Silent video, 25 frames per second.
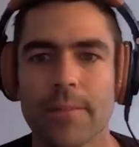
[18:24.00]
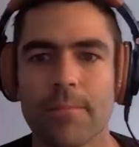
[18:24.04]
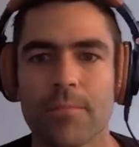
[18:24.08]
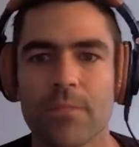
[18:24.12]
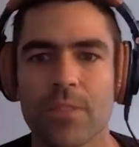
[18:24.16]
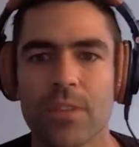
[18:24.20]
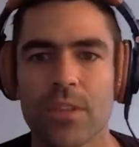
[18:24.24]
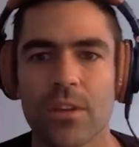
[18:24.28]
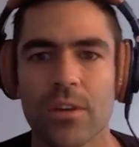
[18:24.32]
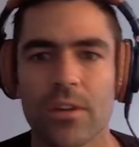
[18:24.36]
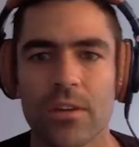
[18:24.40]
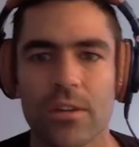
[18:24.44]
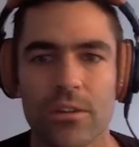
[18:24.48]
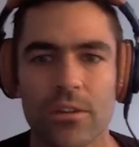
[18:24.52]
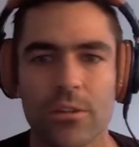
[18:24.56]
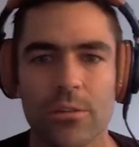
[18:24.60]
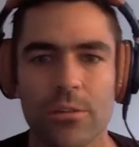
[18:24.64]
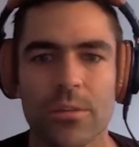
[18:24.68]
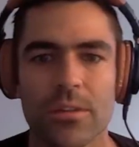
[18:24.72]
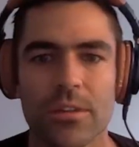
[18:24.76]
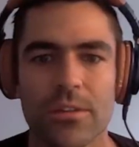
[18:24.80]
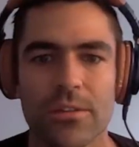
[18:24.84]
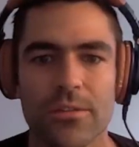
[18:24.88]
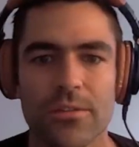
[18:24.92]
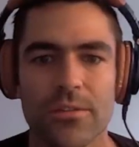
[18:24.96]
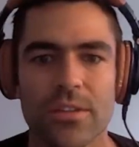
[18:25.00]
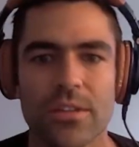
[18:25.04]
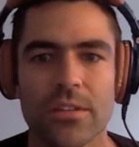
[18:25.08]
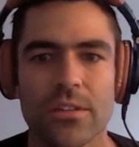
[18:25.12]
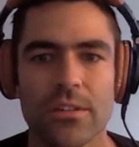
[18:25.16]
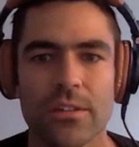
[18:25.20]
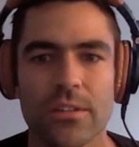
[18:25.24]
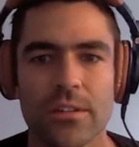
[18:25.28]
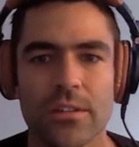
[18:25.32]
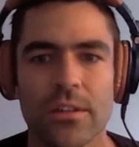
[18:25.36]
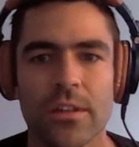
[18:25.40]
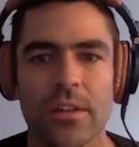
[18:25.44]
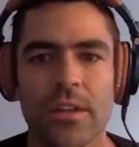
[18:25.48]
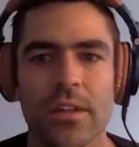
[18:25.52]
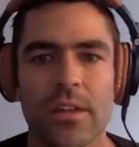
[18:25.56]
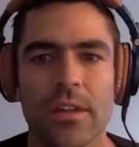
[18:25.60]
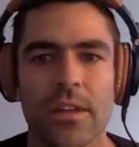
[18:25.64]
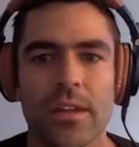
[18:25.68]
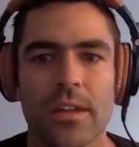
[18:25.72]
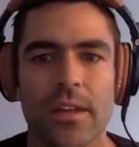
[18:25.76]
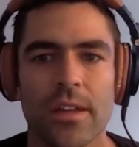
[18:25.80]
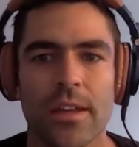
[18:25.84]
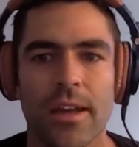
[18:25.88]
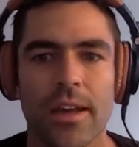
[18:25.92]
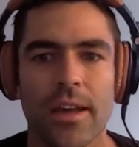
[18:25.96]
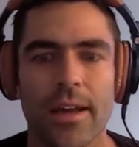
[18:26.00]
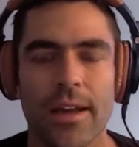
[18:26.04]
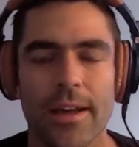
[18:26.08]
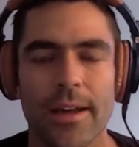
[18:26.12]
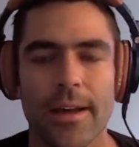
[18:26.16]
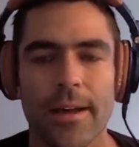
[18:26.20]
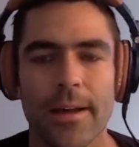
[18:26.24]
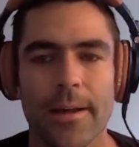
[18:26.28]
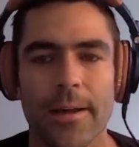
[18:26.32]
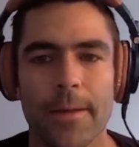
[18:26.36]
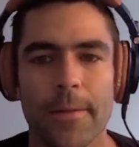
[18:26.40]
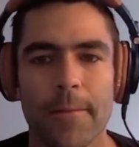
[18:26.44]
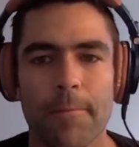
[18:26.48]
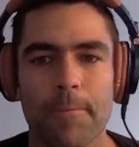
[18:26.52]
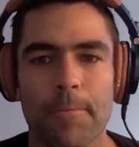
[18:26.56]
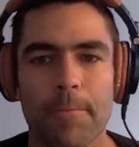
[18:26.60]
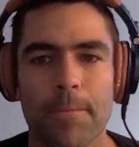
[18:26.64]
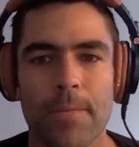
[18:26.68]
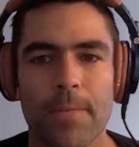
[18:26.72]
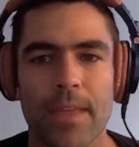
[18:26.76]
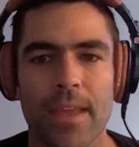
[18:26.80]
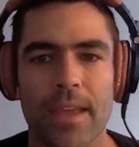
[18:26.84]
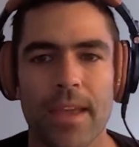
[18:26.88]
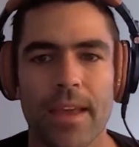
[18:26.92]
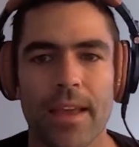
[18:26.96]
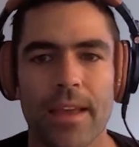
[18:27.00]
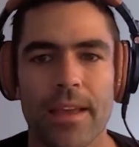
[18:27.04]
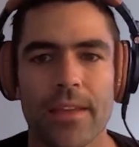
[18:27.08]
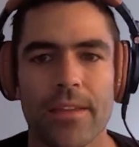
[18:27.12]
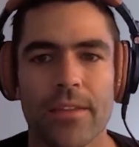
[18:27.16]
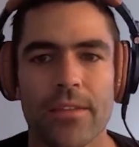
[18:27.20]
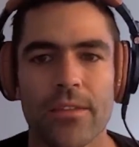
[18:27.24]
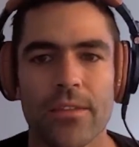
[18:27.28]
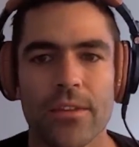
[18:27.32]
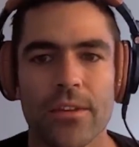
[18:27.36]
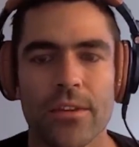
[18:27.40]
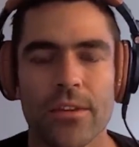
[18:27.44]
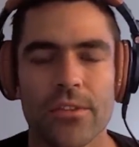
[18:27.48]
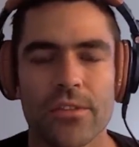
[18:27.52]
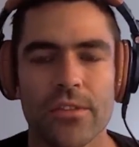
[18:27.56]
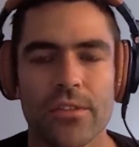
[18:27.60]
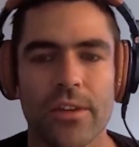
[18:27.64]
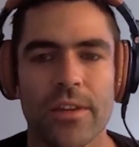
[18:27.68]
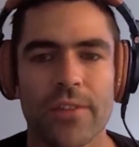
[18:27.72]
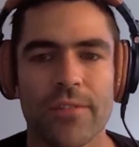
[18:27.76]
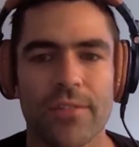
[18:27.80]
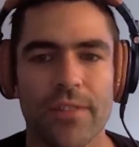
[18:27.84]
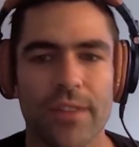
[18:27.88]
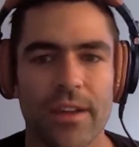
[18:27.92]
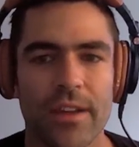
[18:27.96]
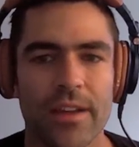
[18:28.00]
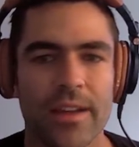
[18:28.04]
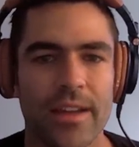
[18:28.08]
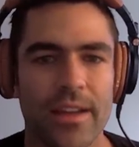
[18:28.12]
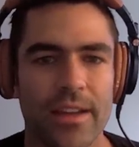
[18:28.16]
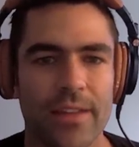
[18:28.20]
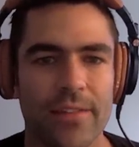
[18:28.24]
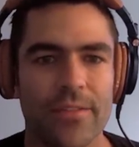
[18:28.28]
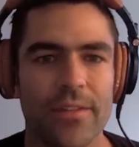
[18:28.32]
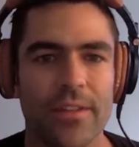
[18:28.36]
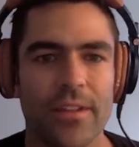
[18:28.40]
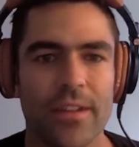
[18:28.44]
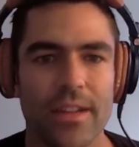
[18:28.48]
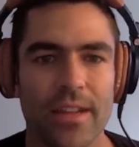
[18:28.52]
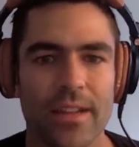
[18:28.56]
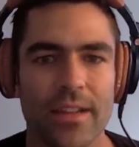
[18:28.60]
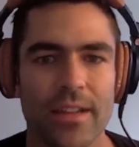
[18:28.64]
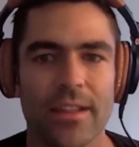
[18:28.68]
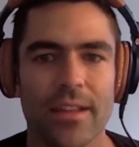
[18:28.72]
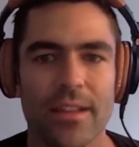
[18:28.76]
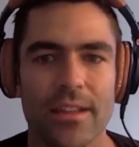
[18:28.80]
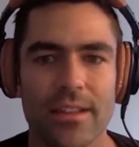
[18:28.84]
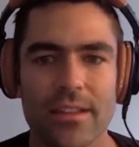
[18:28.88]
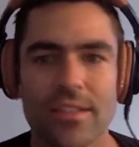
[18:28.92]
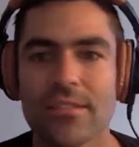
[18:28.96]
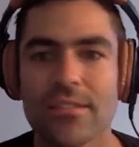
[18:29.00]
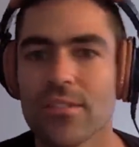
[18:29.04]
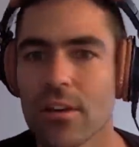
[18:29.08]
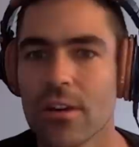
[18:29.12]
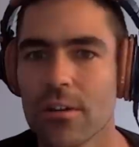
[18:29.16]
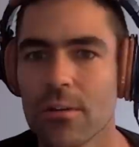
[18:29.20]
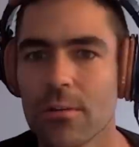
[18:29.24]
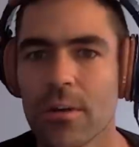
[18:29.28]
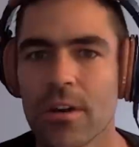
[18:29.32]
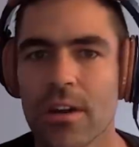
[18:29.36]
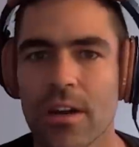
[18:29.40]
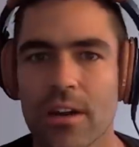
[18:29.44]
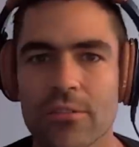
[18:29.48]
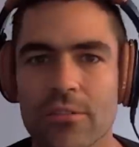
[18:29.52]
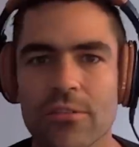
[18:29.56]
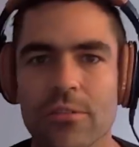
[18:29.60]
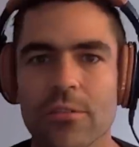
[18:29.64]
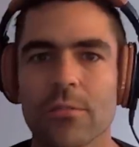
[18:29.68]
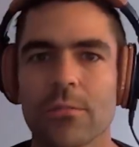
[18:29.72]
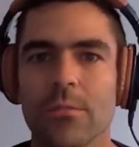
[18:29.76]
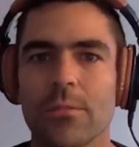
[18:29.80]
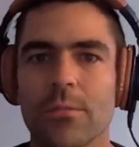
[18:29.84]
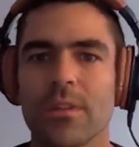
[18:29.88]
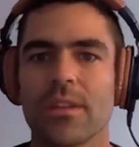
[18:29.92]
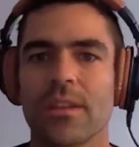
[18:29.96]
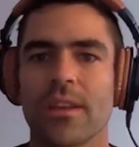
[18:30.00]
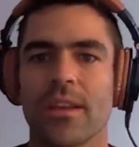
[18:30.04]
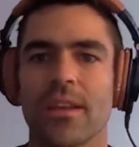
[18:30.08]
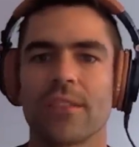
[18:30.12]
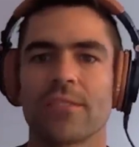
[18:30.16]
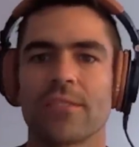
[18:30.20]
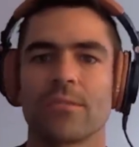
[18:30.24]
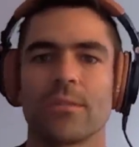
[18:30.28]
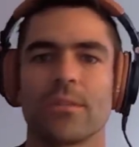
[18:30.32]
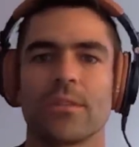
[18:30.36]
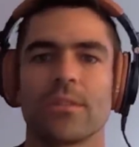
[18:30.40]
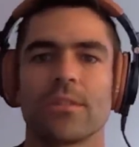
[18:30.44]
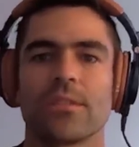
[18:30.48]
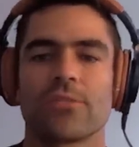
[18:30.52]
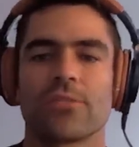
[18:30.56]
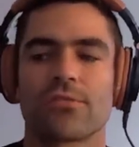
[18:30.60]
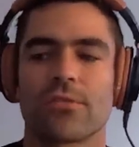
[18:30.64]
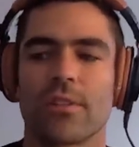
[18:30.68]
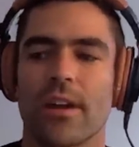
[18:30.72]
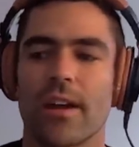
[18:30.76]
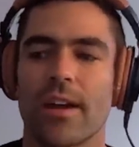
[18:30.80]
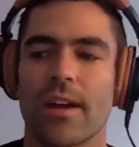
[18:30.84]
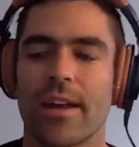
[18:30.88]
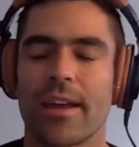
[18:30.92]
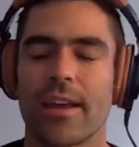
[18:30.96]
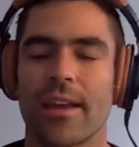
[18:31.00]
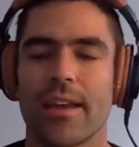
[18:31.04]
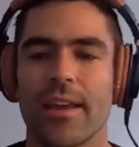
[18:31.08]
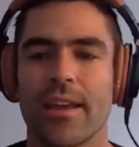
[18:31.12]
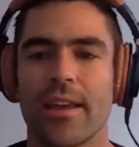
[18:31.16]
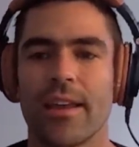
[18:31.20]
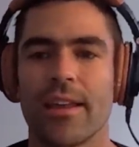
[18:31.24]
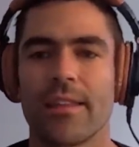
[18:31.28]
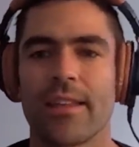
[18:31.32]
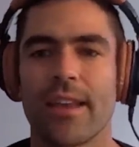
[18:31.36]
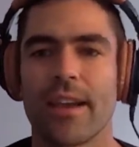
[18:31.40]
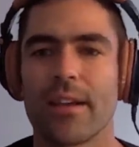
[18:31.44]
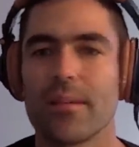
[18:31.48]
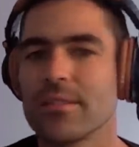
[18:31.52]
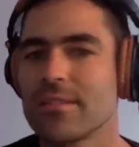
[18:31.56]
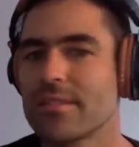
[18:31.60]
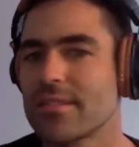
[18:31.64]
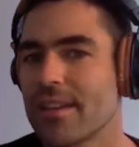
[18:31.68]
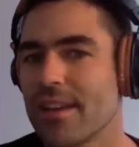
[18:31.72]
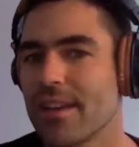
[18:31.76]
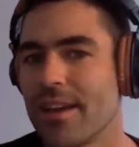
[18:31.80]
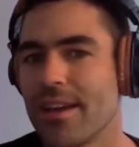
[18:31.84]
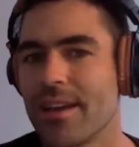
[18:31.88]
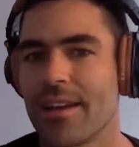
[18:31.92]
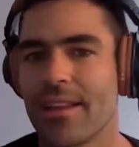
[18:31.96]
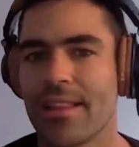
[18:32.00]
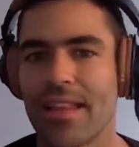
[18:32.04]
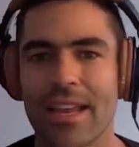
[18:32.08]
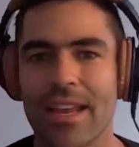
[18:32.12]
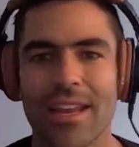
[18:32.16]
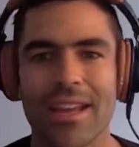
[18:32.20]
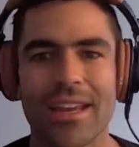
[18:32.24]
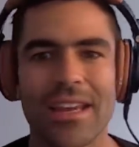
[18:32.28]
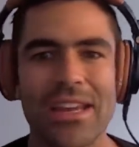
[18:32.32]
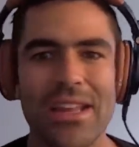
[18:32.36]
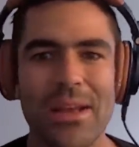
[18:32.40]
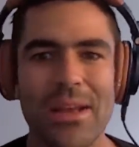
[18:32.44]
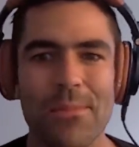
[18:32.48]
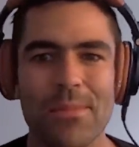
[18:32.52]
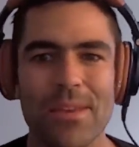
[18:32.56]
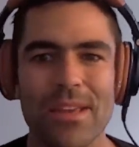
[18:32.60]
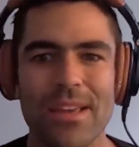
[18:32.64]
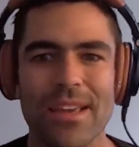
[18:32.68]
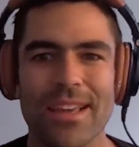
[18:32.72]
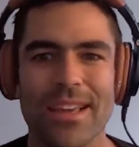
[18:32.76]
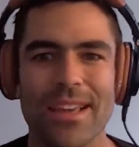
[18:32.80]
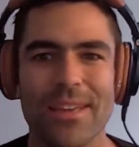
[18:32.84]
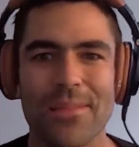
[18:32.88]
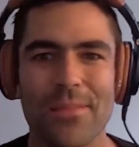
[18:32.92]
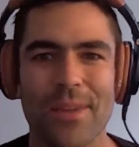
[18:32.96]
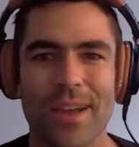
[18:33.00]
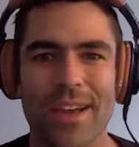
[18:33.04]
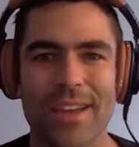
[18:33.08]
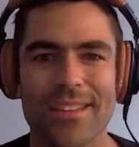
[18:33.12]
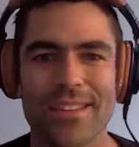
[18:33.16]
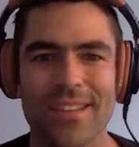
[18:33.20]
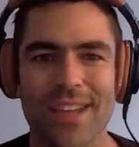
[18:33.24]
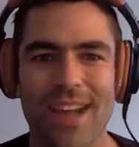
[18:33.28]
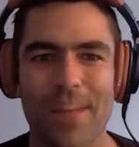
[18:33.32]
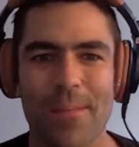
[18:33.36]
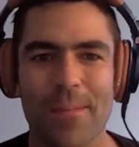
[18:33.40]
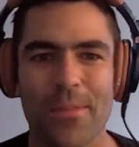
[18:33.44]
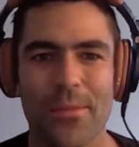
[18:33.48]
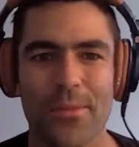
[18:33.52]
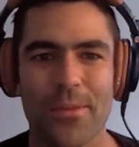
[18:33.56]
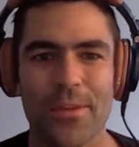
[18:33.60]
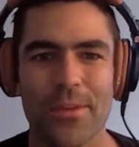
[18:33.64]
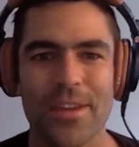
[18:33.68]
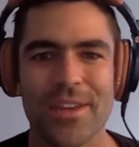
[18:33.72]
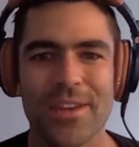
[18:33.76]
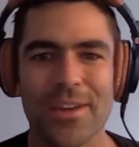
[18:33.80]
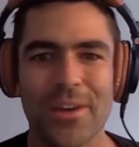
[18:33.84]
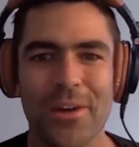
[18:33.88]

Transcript: you know, a little bit of feel. And, you know, so I kind of felt like that EZONE 100 would be a nice one to try. And that was that ended up being in my top 3